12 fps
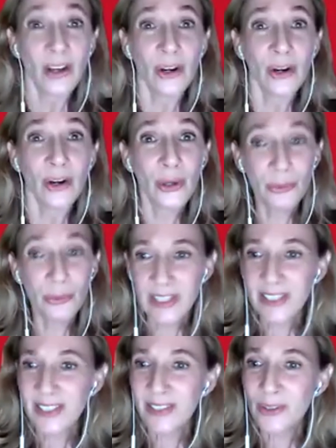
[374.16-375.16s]
Her
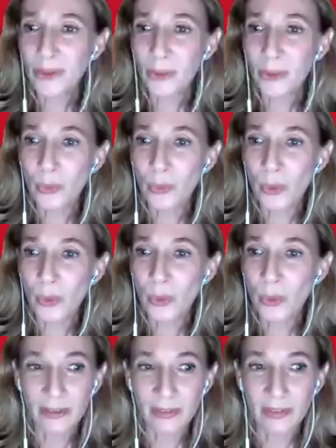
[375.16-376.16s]
recent work,
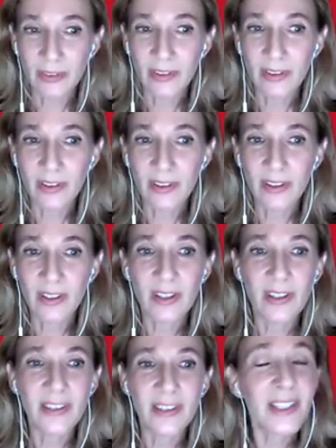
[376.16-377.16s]

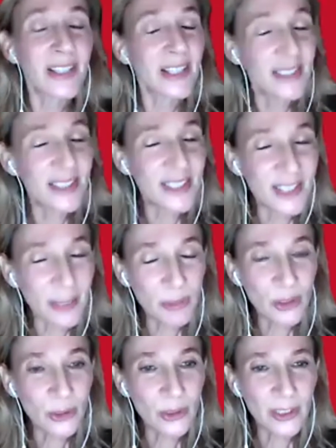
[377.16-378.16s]
the
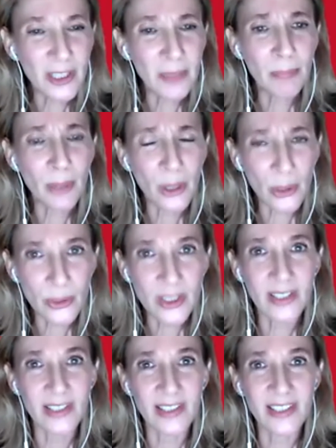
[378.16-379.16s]
conceptually
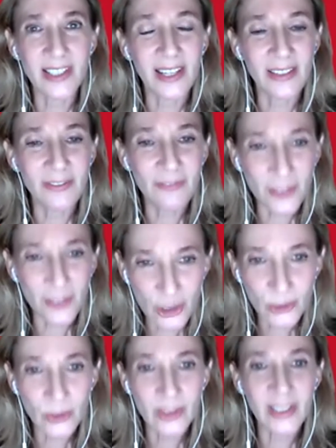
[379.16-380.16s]
potent and
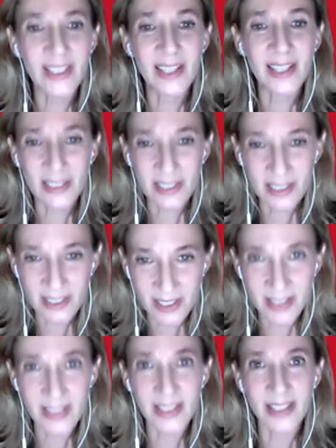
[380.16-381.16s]
visually
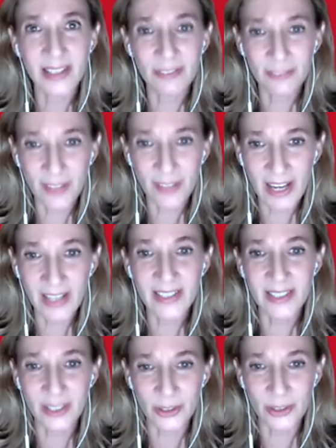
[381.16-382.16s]
stunning flag
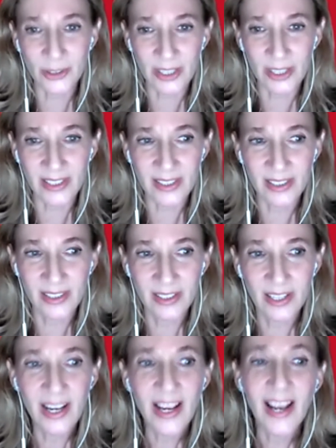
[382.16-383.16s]
series,
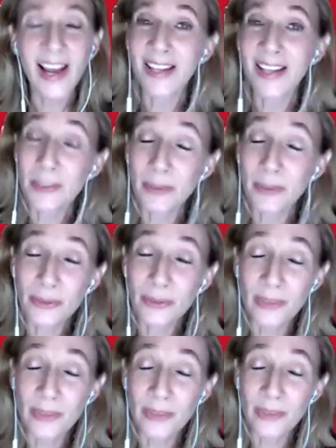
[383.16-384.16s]
has been
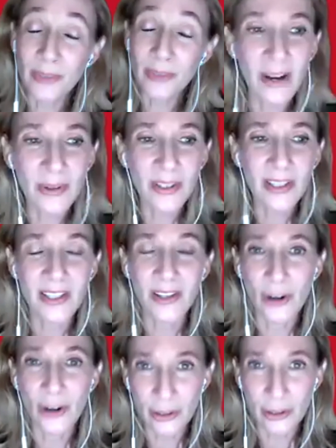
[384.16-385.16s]
written about in
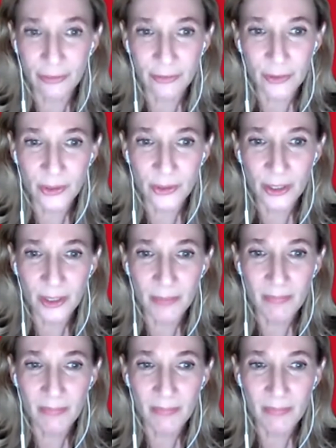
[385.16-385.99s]
Art Forum,